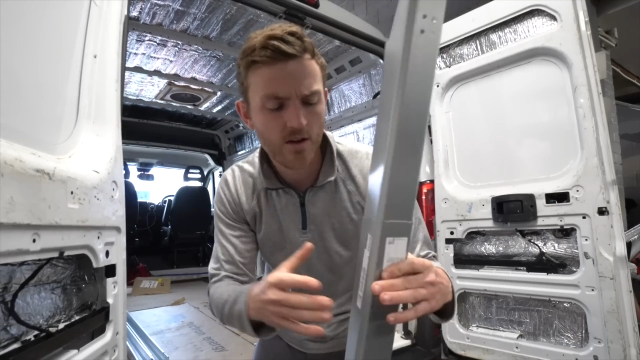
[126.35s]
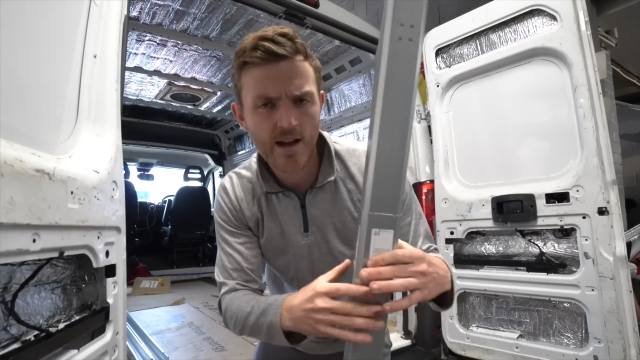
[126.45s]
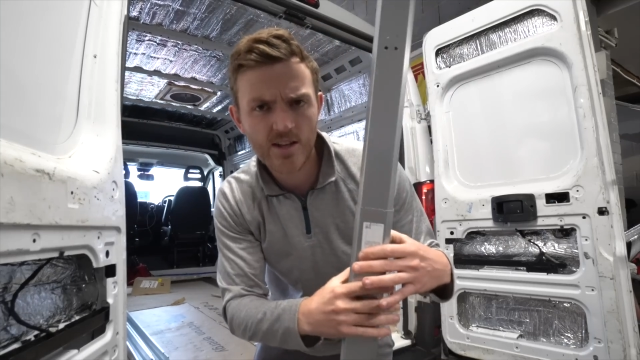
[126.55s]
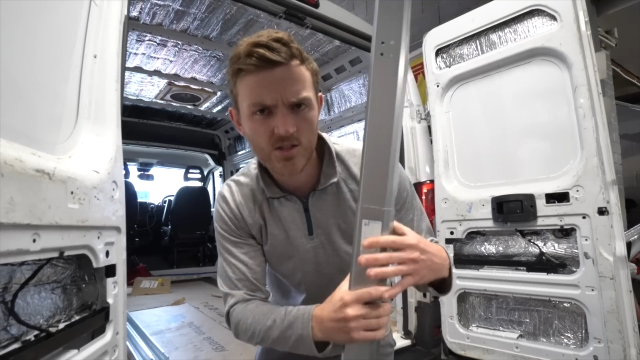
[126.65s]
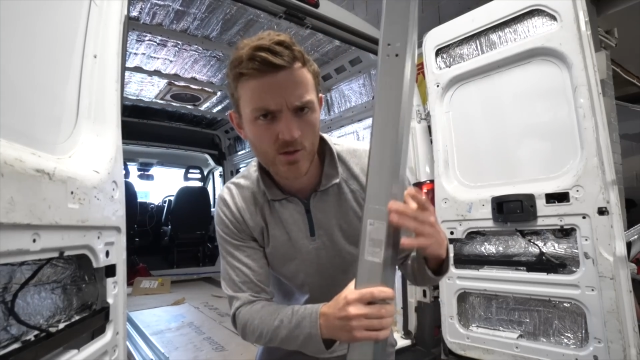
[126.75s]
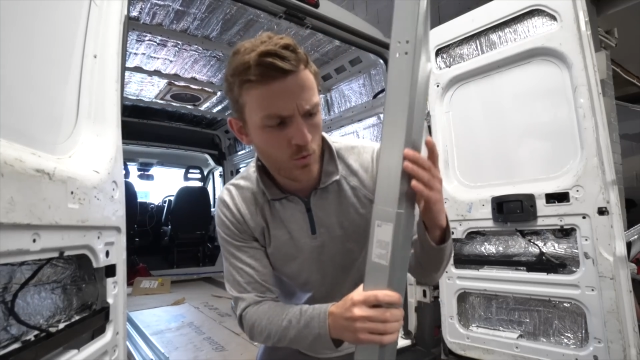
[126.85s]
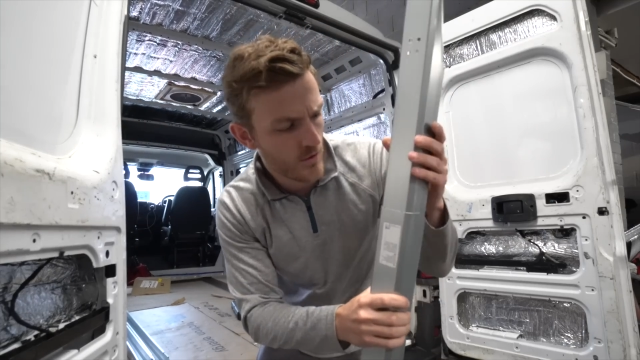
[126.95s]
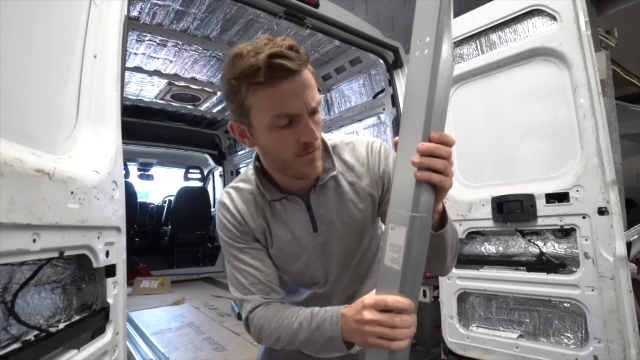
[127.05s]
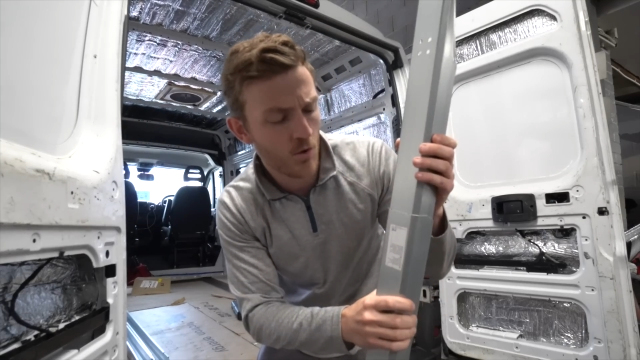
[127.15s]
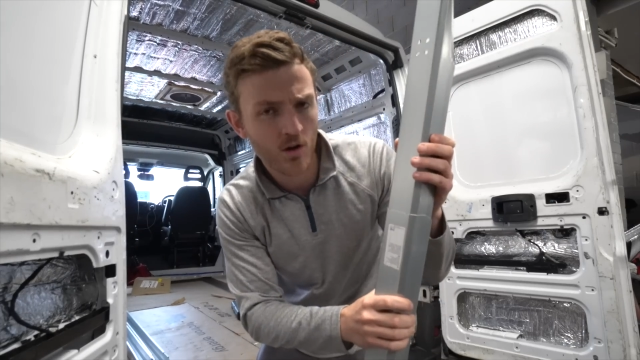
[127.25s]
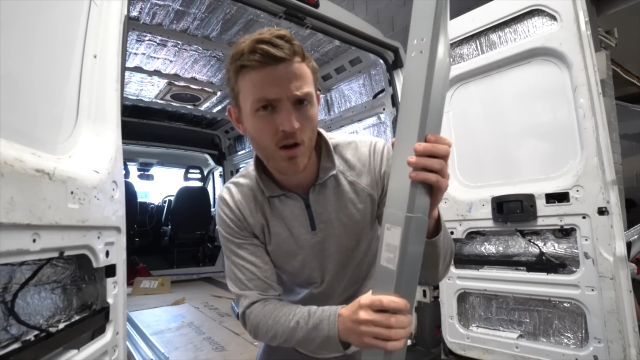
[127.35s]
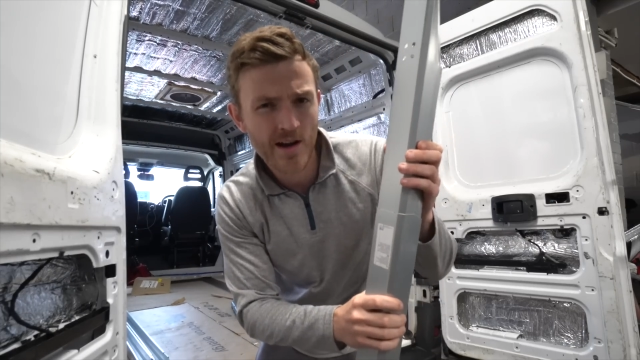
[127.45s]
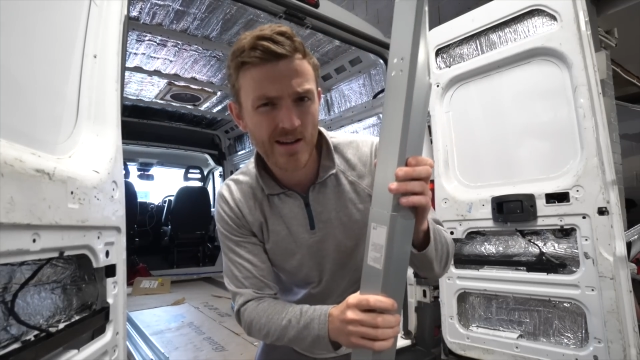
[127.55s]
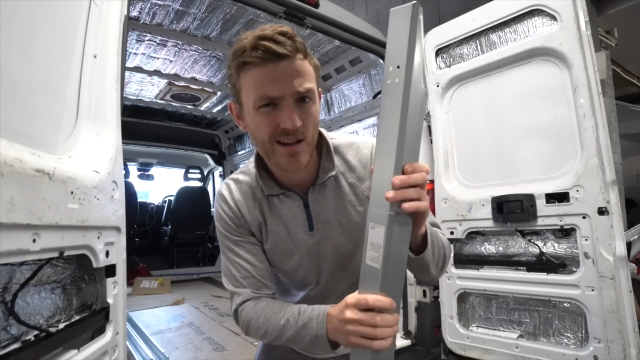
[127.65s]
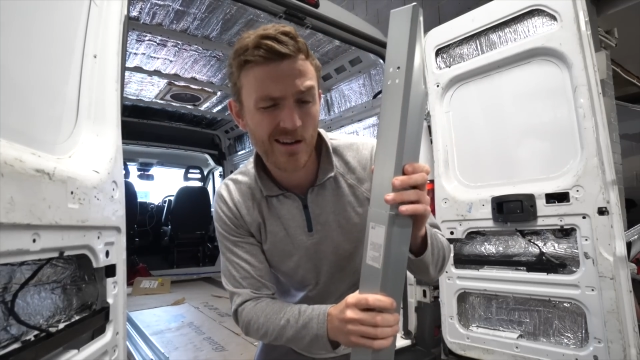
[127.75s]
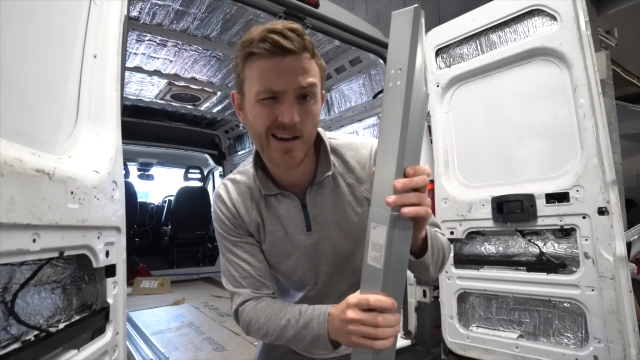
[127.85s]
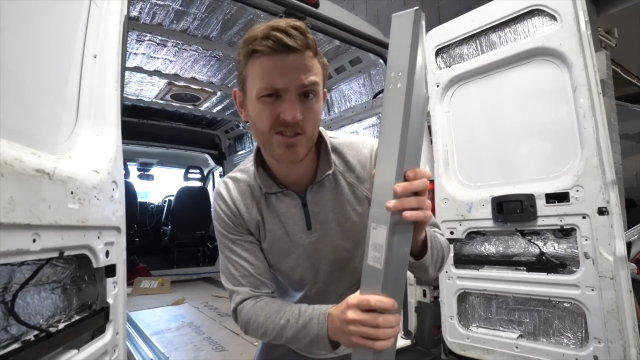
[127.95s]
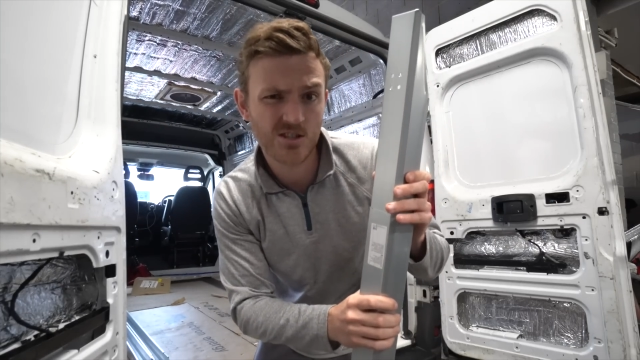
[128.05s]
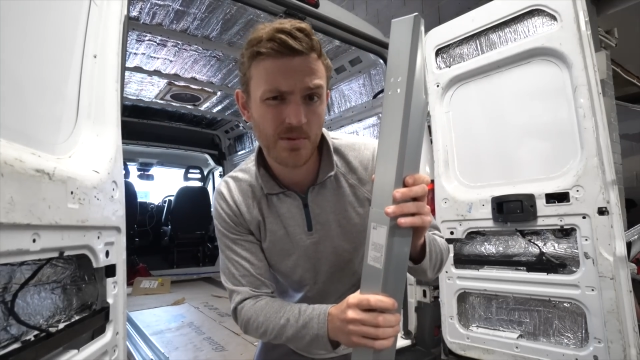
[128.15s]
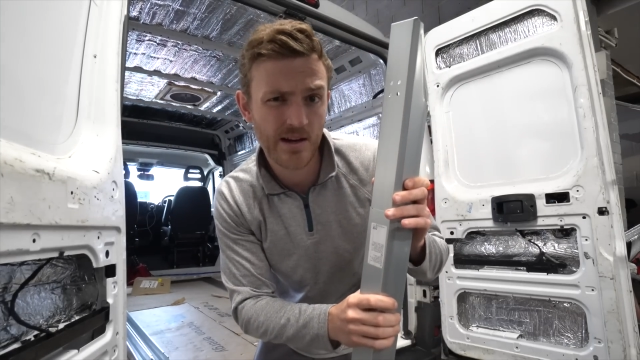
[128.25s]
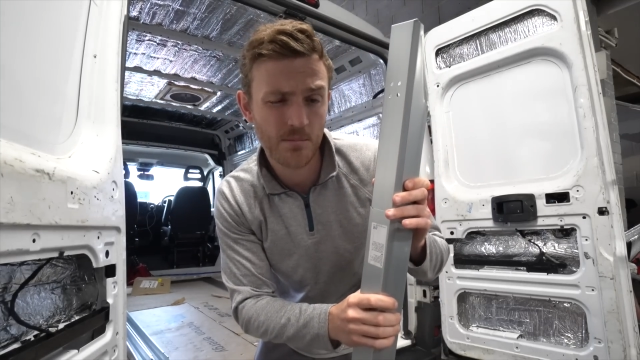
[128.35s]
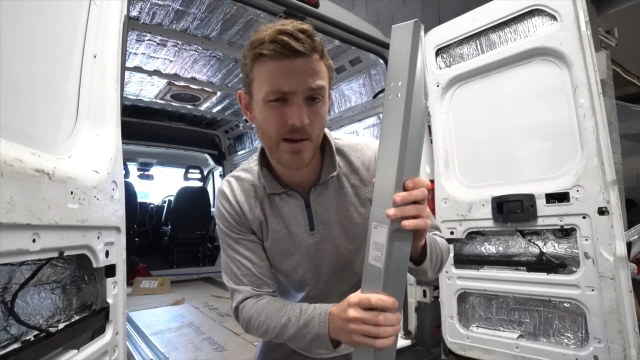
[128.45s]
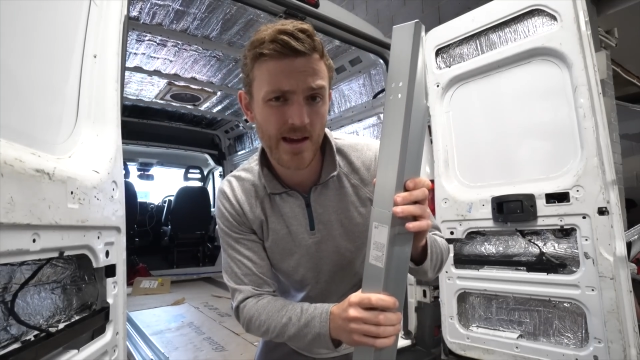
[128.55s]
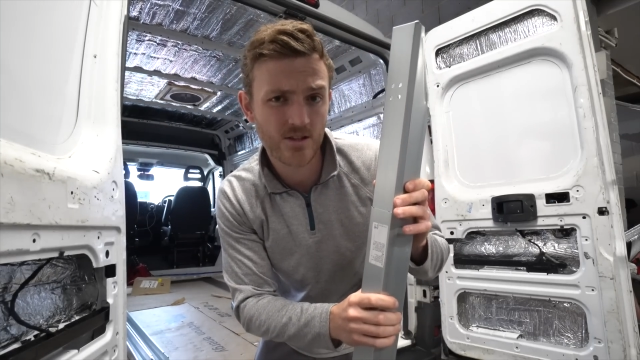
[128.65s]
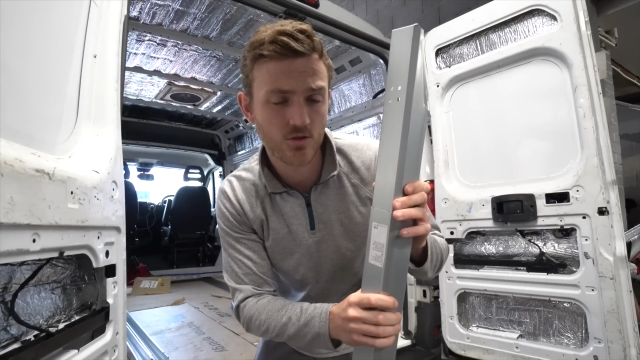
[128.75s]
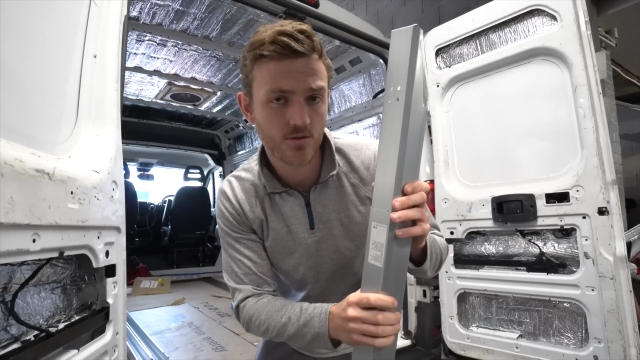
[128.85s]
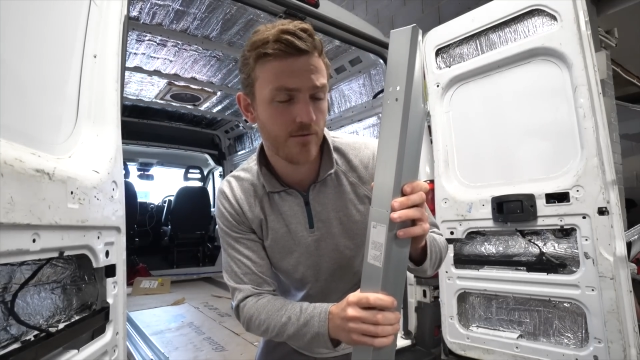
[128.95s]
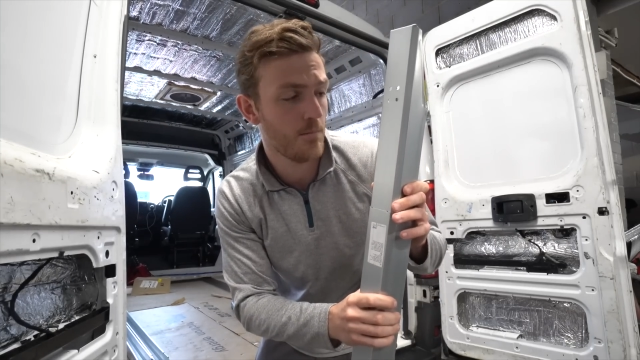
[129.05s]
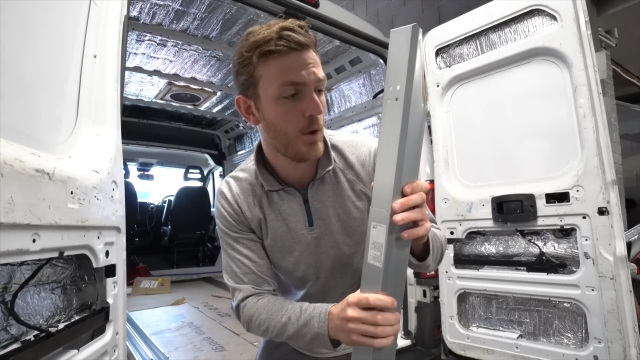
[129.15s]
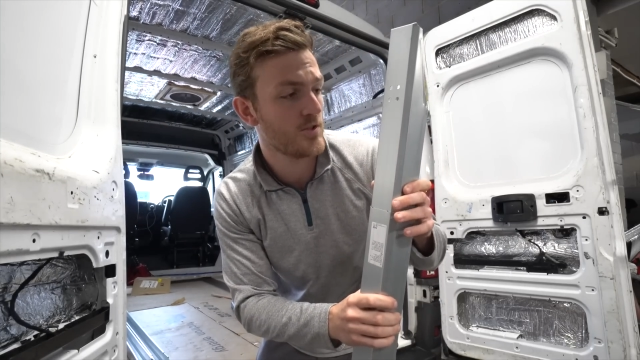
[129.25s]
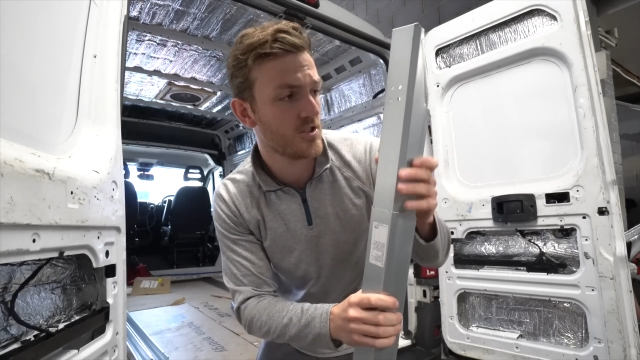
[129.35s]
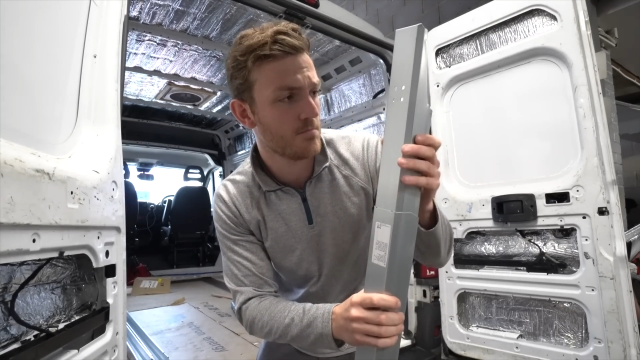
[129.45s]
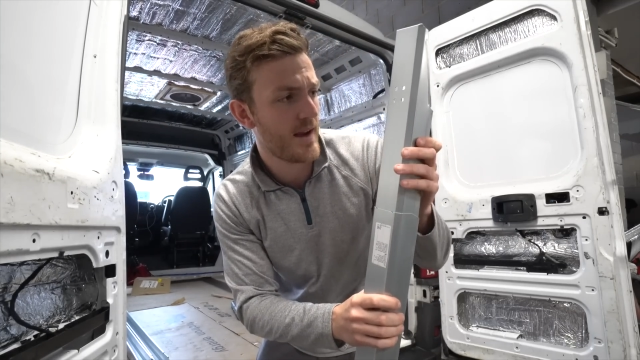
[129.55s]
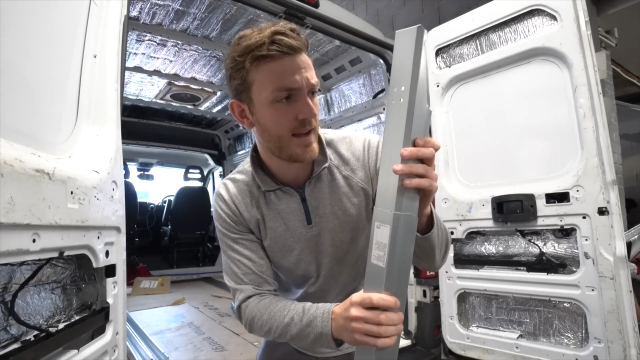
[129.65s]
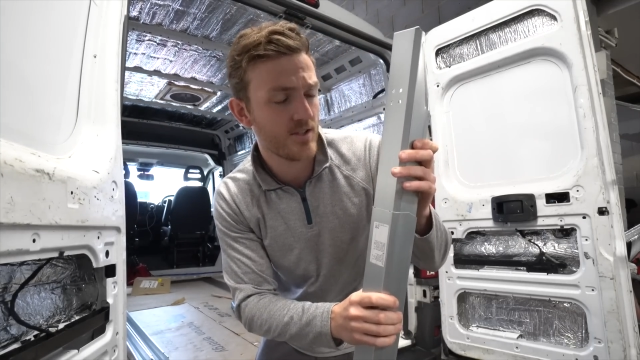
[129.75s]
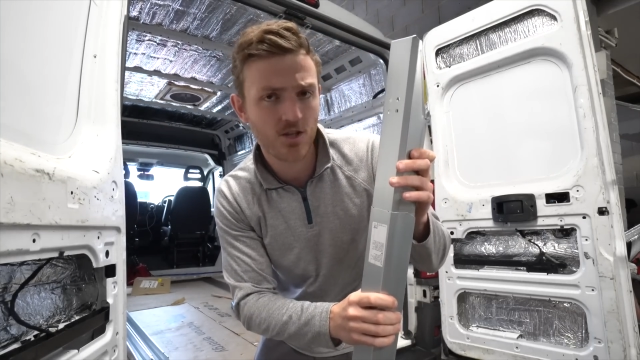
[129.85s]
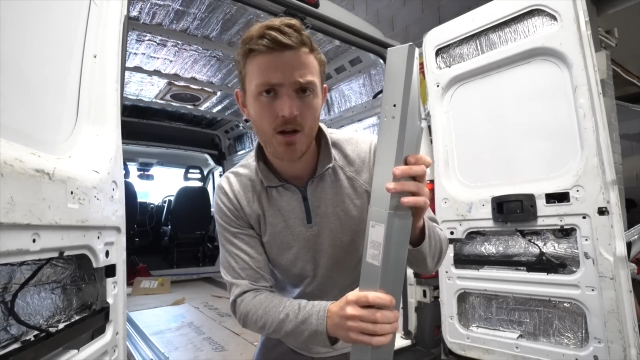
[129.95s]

I actually ordered them online and I actually paid a bit extra for postage and package,